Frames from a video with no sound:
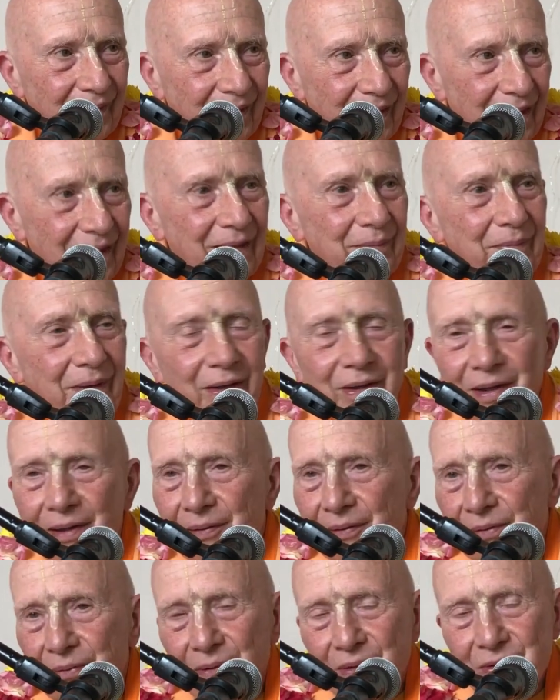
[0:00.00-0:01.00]
He
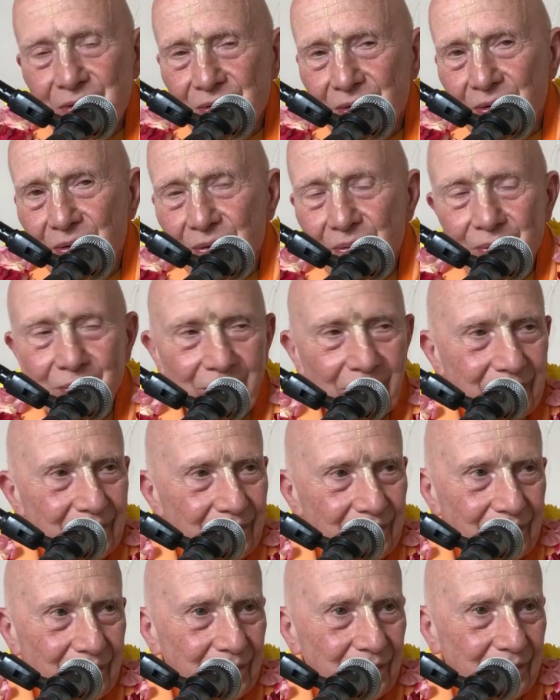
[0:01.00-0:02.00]
make, Krishna knew what
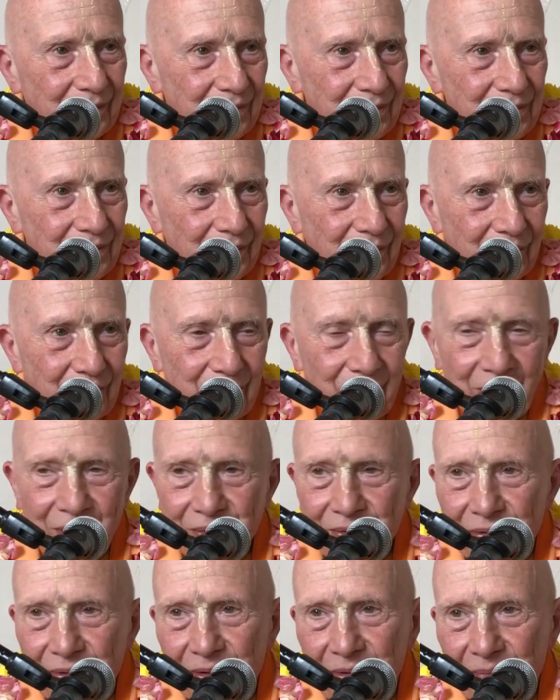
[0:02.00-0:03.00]
to do, was no
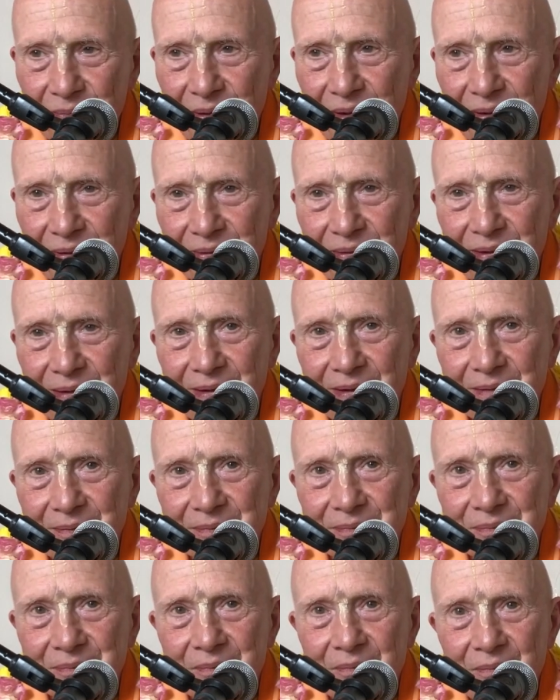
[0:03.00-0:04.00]
question about that.
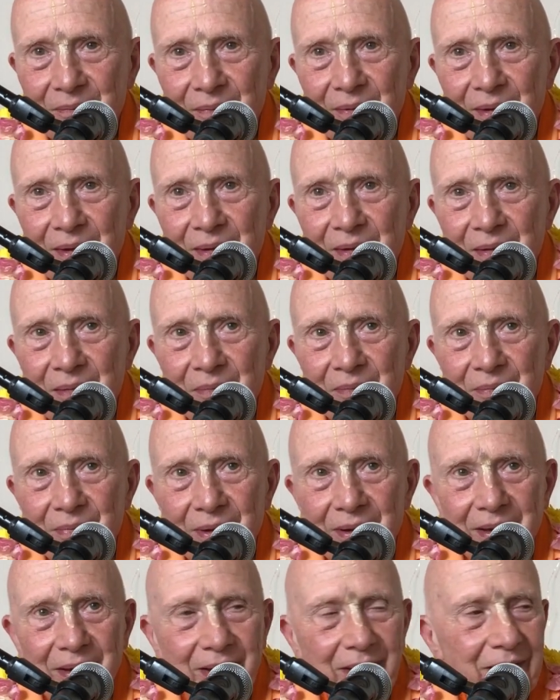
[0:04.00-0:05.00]

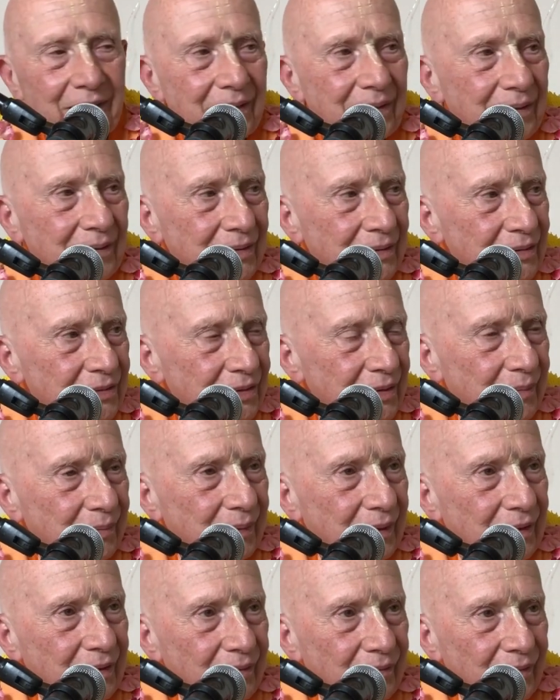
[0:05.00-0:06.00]
But he
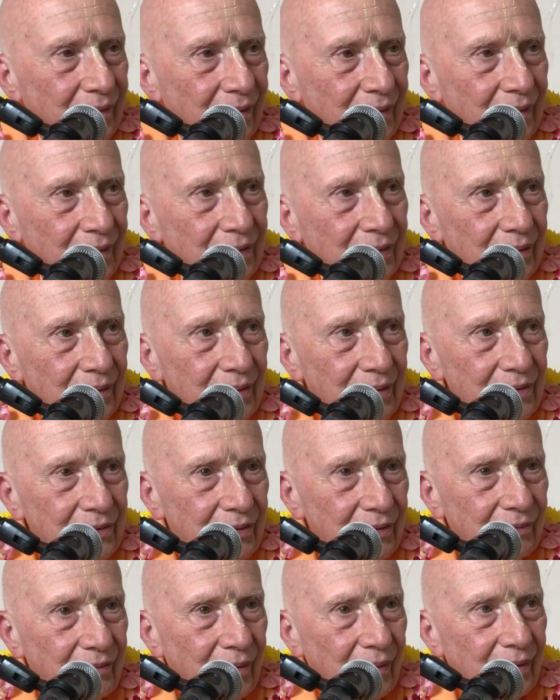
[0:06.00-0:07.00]
simply diverted to his
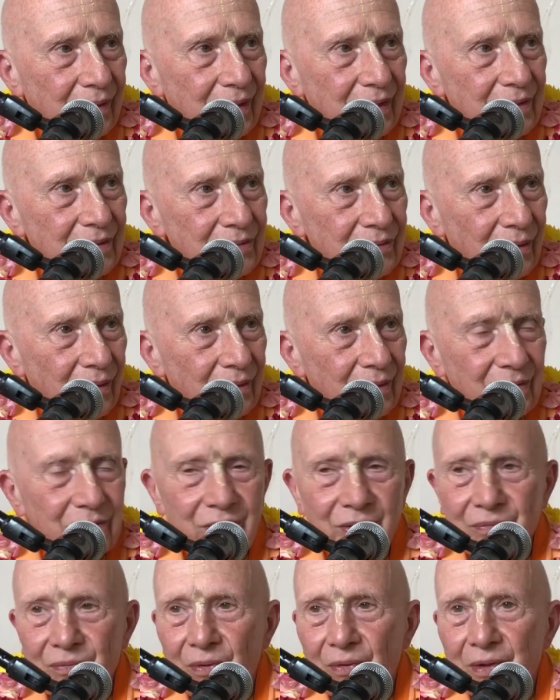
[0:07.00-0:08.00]
devotee so his
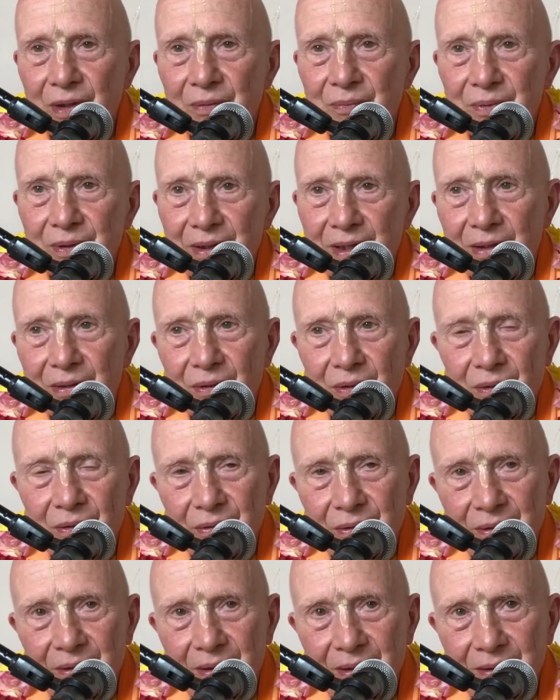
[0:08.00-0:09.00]
devotee would get all
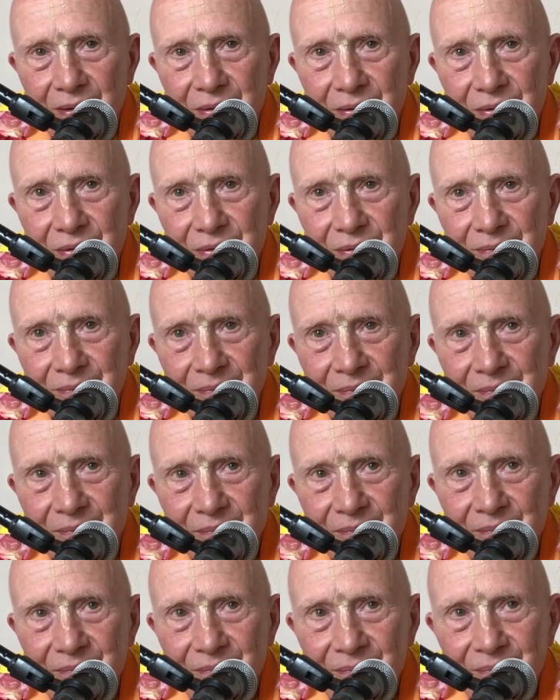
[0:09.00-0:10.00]
the honors.
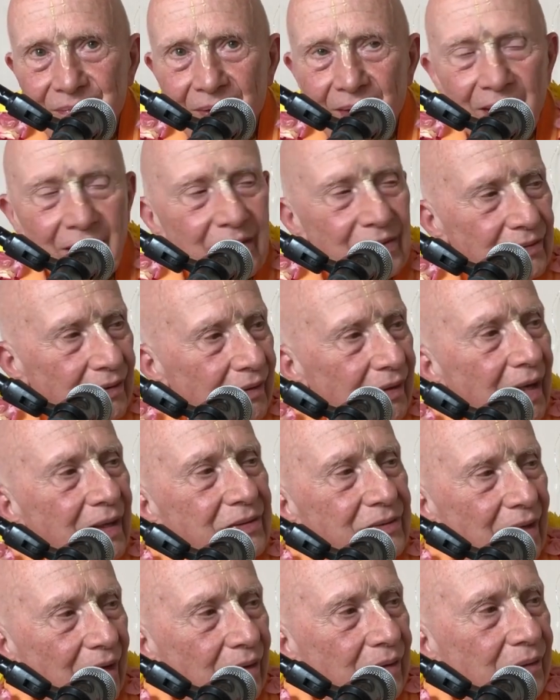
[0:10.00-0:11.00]
So
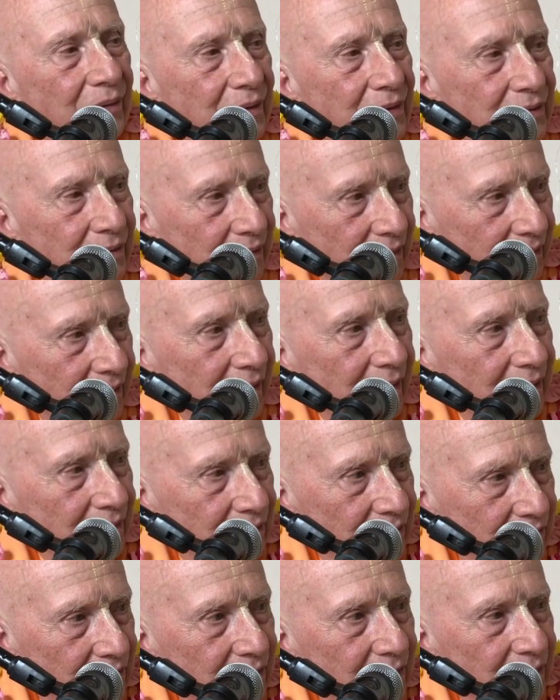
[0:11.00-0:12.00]
that's how Krishna
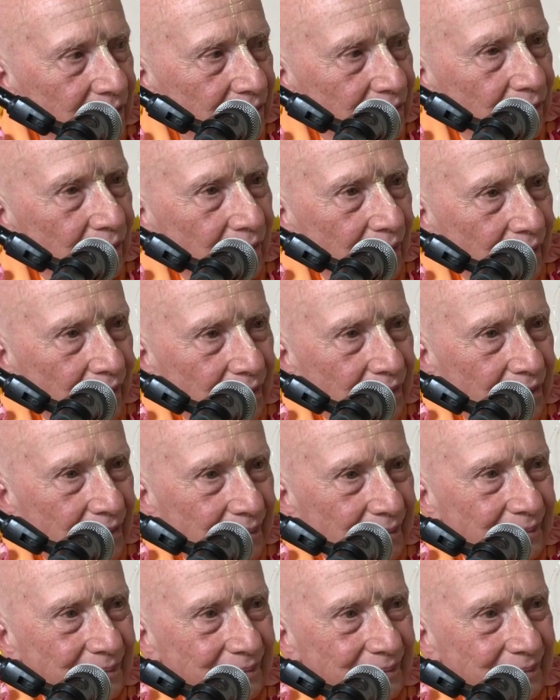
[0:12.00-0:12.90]
consciousness works.